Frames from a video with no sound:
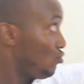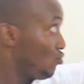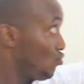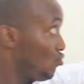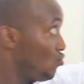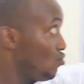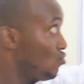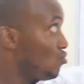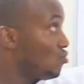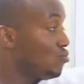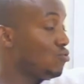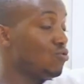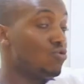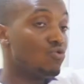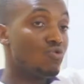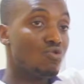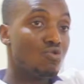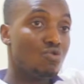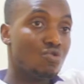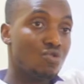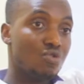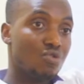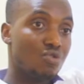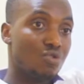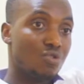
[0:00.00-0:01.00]
to
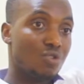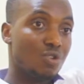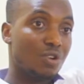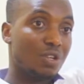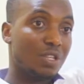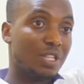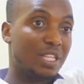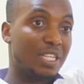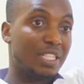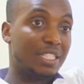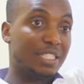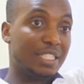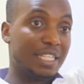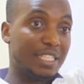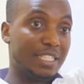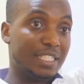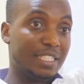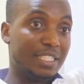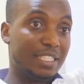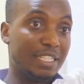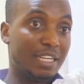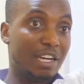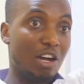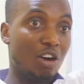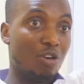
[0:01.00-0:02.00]
the
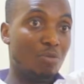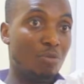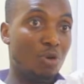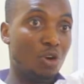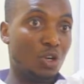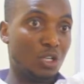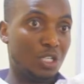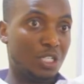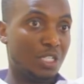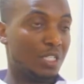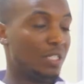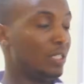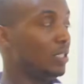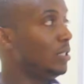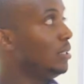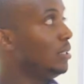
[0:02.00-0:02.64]
statistical mode.